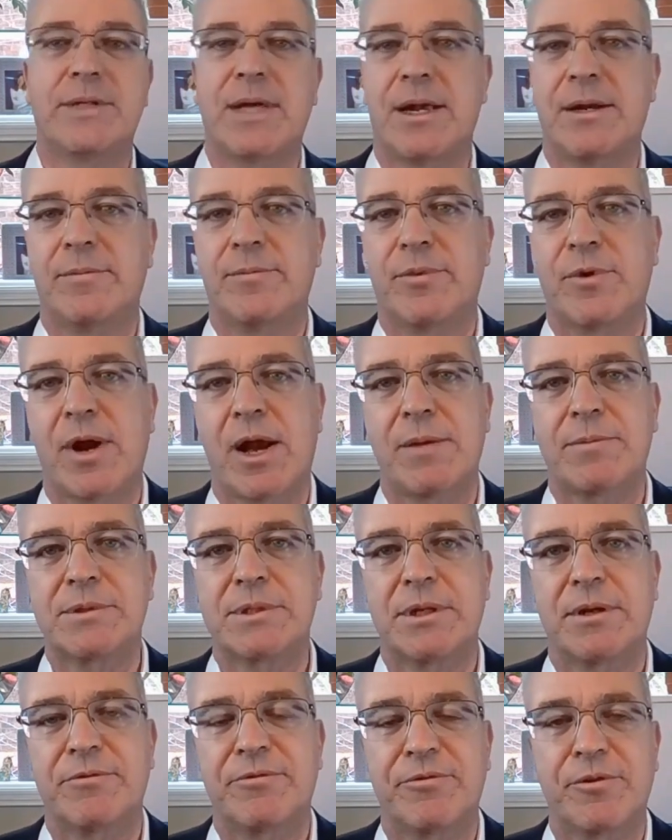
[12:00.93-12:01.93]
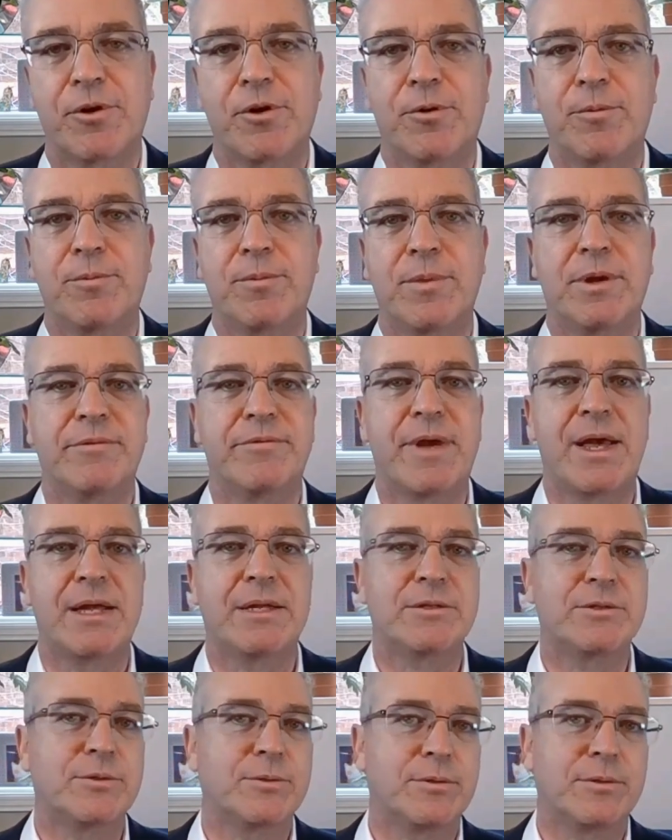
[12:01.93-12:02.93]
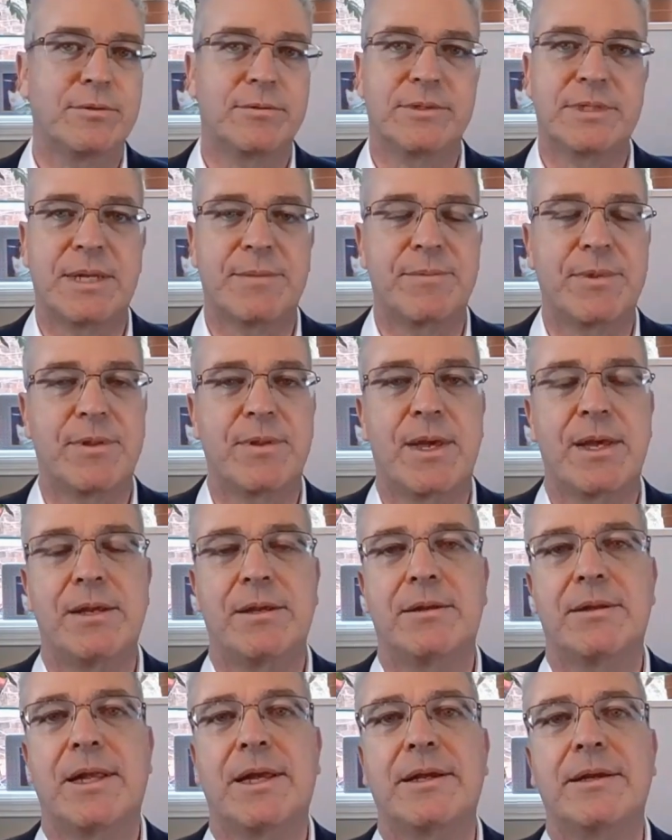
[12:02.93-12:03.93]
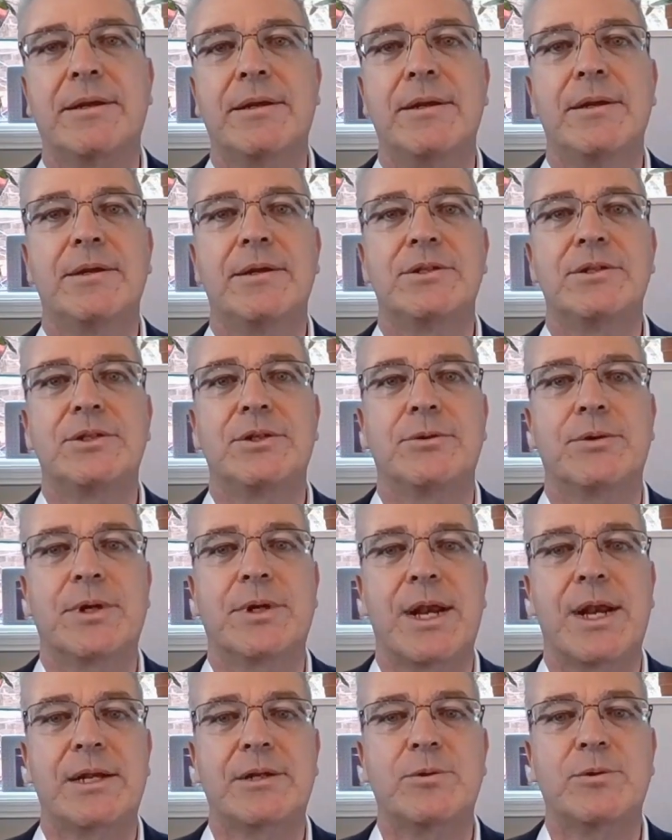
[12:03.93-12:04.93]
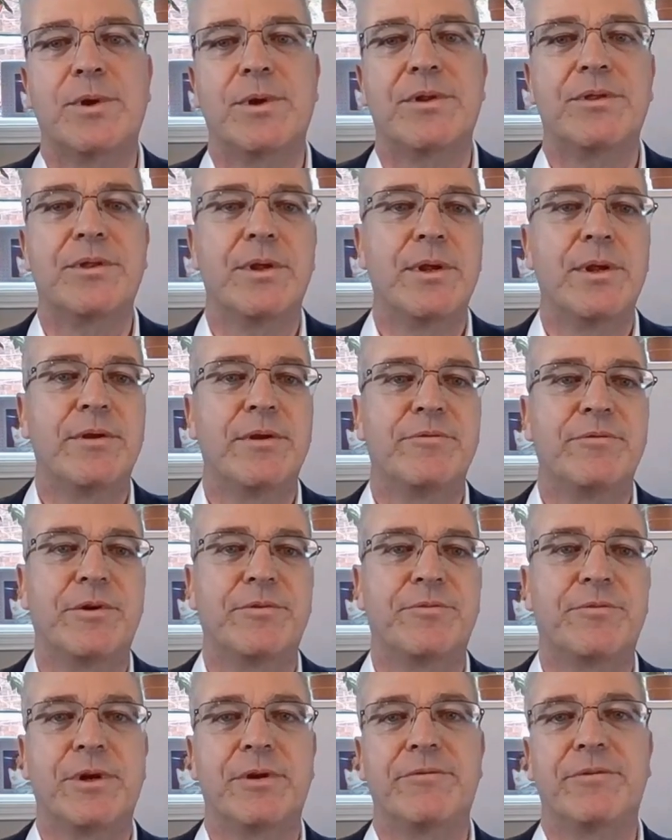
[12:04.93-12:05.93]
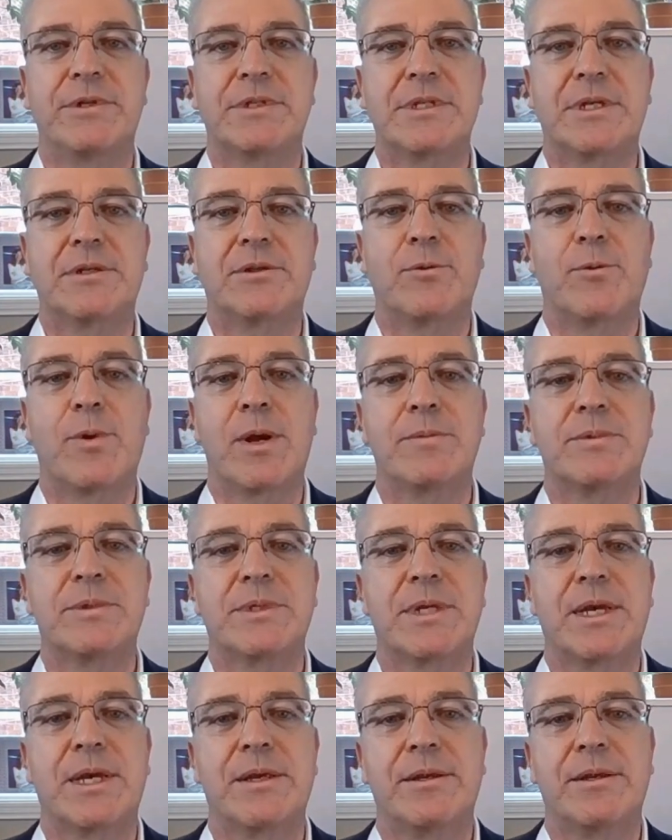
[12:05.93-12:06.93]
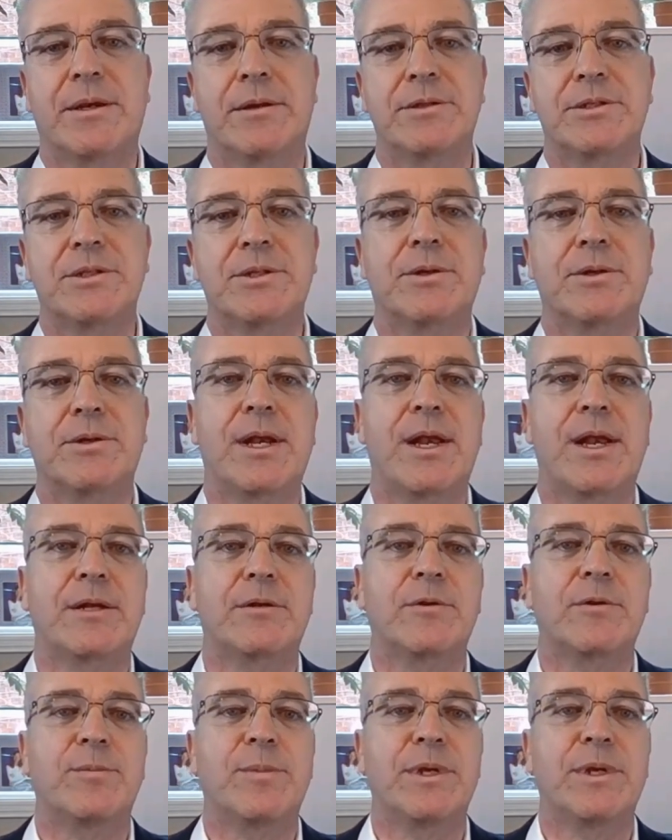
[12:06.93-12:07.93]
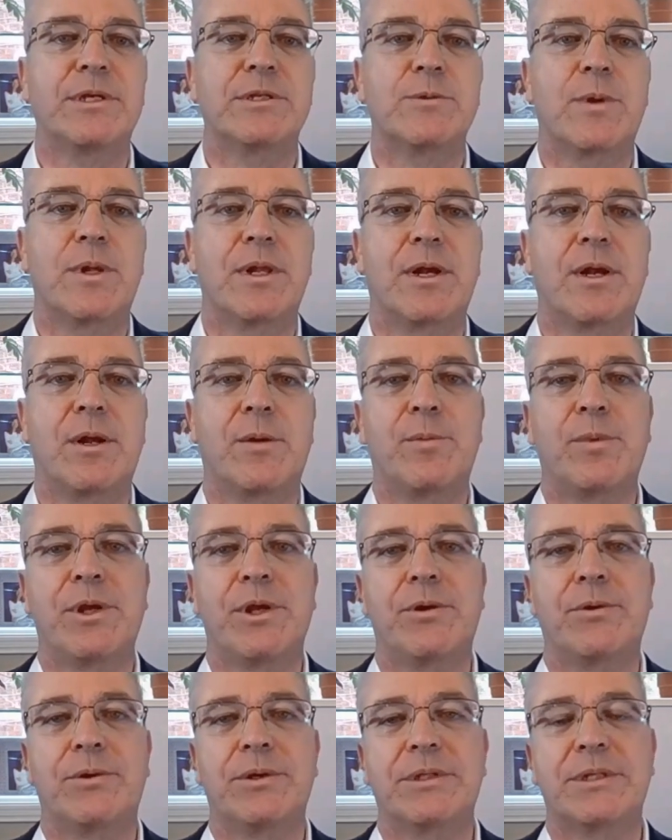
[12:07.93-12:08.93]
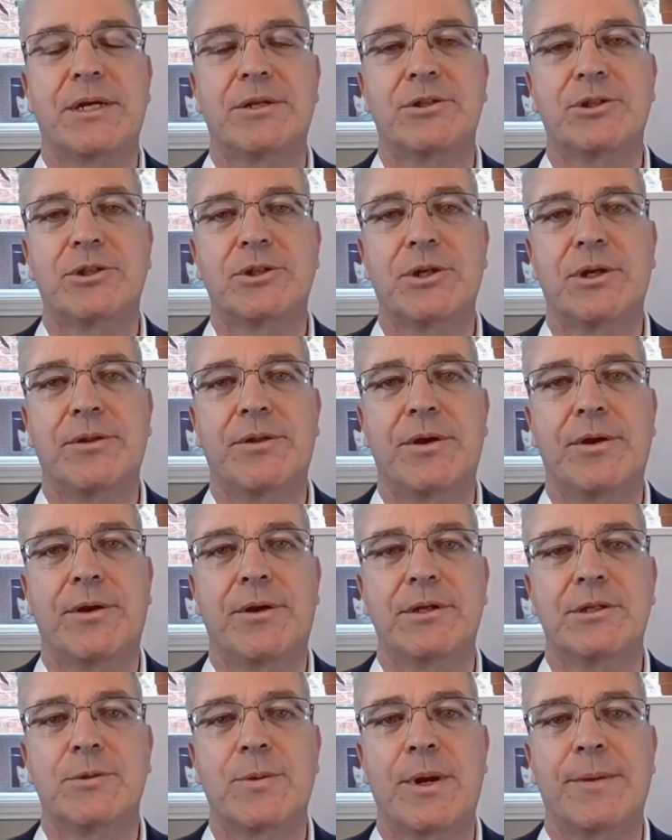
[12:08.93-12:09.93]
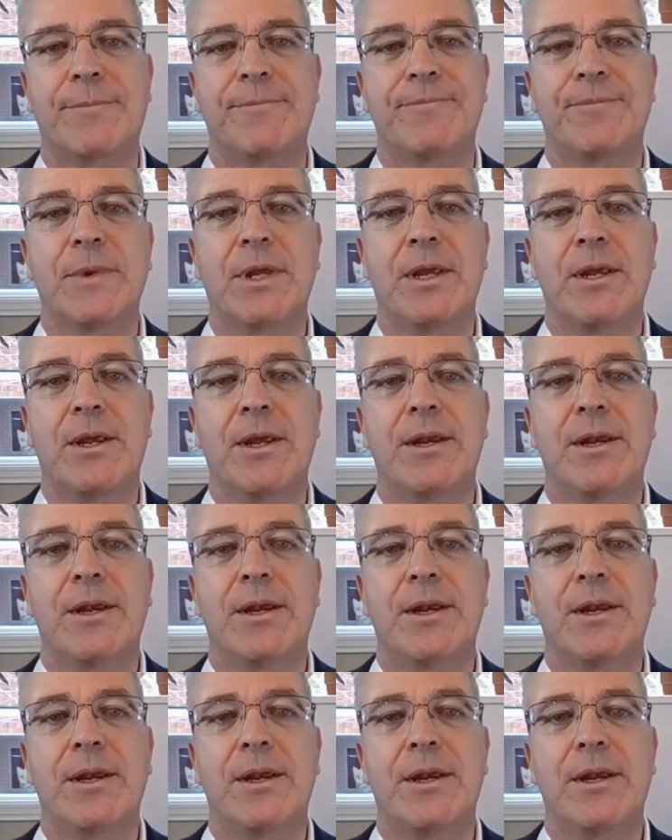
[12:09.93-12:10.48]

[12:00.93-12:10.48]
done, perhaps a firm event or something that you'd like to connect with, feel free to visit the website. You can also connect with me as well, and I'll put you in touch there as well.